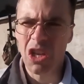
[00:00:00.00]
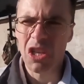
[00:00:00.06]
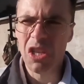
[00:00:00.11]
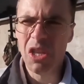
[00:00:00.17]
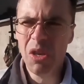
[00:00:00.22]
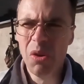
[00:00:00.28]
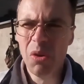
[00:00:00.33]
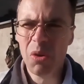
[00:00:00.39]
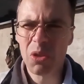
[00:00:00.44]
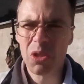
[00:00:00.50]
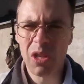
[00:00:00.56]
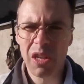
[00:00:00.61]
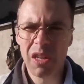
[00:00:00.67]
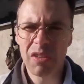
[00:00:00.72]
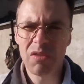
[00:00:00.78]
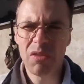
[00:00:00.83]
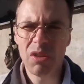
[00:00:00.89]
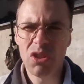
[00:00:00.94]
use
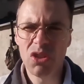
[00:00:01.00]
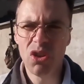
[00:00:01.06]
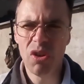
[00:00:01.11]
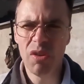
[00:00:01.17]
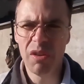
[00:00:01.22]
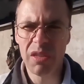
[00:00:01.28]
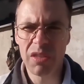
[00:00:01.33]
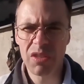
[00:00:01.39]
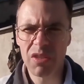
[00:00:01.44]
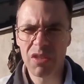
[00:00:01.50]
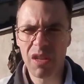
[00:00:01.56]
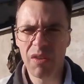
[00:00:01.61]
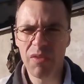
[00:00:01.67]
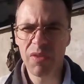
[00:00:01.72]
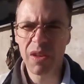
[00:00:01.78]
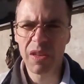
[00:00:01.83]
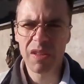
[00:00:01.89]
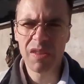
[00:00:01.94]
literature and
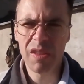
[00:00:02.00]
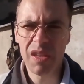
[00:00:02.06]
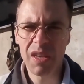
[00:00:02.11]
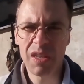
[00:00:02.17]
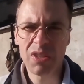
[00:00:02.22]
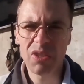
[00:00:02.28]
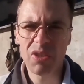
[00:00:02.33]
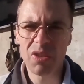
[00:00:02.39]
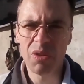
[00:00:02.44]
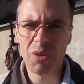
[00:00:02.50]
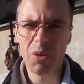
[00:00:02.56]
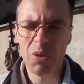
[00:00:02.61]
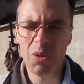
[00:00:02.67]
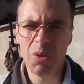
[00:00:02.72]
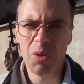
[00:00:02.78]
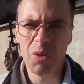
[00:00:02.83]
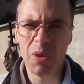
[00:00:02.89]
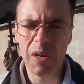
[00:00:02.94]
stuff like this
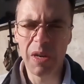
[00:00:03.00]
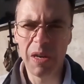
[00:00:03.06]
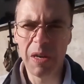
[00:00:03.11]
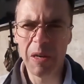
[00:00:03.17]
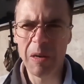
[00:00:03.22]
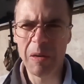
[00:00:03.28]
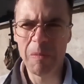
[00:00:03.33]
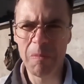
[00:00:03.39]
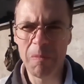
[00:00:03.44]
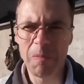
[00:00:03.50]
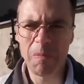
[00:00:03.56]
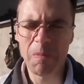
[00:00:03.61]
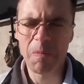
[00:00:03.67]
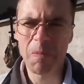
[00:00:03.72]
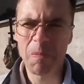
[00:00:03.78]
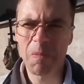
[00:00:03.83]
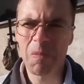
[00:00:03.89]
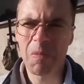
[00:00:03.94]
to um,
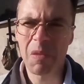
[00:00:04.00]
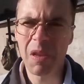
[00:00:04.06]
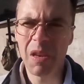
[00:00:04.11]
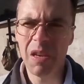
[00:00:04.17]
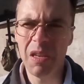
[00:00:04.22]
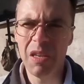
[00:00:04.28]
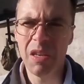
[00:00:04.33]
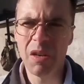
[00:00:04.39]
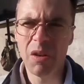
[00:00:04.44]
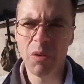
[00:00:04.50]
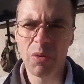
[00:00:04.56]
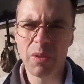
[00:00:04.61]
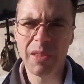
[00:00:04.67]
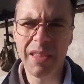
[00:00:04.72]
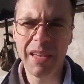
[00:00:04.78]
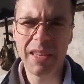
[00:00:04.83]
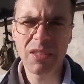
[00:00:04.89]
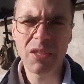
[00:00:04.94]
you know
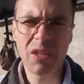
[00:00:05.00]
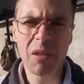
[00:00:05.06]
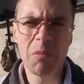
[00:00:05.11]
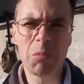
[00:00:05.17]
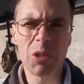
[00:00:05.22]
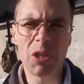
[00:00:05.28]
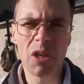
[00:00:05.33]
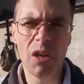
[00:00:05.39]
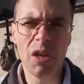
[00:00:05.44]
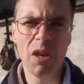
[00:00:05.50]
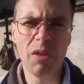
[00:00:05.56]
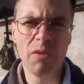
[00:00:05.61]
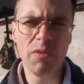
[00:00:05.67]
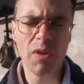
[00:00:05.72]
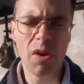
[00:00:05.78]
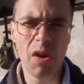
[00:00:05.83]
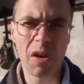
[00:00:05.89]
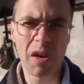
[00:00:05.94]
test
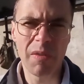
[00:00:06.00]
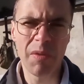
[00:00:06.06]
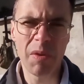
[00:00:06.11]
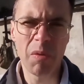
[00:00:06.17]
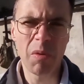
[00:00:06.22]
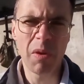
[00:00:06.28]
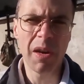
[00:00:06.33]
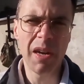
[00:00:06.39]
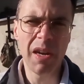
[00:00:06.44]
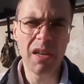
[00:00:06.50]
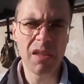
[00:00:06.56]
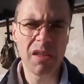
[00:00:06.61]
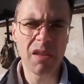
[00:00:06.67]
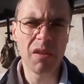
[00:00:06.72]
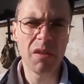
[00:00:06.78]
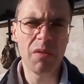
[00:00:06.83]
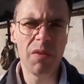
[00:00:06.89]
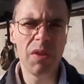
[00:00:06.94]
himself on a
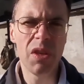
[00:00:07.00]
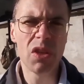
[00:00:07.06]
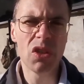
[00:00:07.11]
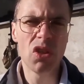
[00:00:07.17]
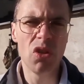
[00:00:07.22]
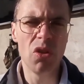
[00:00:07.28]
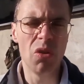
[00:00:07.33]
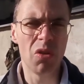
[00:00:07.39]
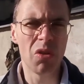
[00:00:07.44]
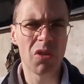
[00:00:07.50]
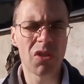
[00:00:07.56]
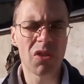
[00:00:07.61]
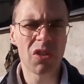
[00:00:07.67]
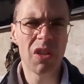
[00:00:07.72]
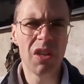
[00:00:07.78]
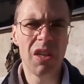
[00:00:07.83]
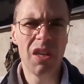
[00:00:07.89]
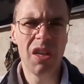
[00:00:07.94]
variety of
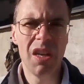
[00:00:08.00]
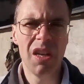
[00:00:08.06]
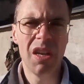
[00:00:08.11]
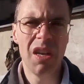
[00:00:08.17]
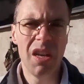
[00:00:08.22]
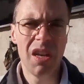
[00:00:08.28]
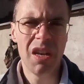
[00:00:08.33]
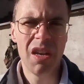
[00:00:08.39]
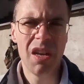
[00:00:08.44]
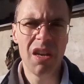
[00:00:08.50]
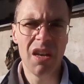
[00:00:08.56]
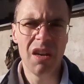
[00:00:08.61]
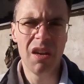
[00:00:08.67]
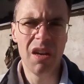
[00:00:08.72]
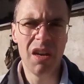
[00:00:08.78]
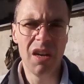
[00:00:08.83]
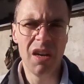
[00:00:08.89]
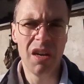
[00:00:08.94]
issues
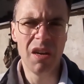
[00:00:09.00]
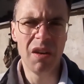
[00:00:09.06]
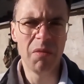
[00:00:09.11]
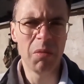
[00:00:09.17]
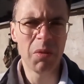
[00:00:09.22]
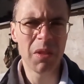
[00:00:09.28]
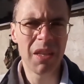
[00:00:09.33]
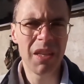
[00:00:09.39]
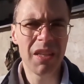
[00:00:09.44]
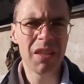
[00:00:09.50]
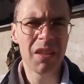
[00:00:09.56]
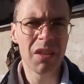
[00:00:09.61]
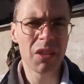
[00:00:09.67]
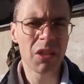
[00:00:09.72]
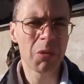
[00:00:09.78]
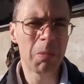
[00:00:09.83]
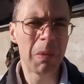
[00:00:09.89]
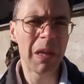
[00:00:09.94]
uh, within
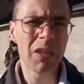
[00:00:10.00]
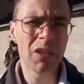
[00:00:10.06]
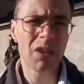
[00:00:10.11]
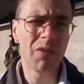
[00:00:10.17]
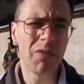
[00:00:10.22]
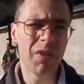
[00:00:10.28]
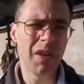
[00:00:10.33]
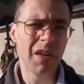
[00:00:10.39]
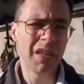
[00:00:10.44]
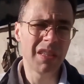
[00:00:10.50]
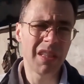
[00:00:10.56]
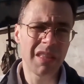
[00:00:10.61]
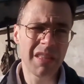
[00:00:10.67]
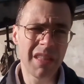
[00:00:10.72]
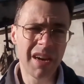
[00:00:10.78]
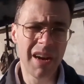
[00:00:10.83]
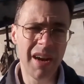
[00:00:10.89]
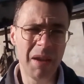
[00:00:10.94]
the specified
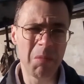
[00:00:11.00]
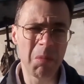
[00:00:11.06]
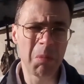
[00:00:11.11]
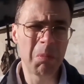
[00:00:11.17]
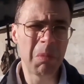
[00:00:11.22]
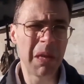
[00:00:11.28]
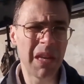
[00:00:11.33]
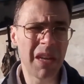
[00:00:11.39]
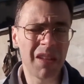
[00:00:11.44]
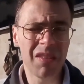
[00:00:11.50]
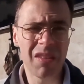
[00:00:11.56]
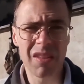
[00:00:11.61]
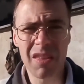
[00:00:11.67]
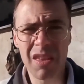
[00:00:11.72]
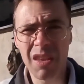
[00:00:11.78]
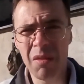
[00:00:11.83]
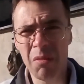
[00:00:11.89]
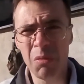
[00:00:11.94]
time meaning
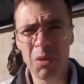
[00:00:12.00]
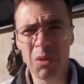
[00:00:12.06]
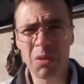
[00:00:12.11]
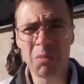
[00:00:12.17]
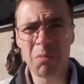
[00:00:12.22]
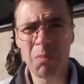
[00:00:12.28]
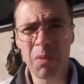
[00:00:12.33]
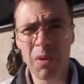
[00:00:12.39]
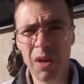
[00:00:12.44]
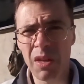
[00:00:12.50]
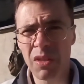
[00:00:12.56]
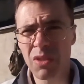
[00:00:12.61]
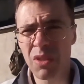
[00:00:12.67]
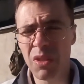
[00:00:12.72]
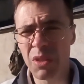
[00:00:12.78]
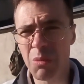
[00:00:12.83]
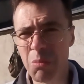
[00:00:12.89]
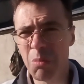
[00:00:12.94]
that he would
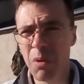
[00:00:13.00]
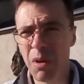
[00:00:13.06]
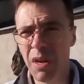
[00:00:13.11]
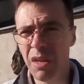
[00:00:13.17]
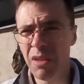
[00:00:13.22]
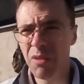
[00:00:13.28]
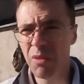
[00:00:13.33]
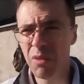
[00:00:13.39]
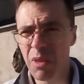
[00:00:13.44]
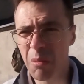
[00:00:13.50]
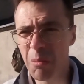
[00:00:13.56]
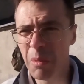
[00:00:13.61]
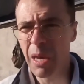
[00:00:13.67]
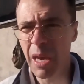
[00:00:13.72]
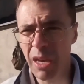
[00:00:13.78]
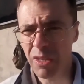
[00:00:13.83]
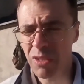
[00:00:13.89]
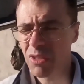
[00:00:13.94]
press his brain to the
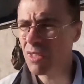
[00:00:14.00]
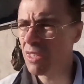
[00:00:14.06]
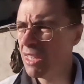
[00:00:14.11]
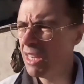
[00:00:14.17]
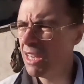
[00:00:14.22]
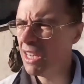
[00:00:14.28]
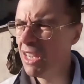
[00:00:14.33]
max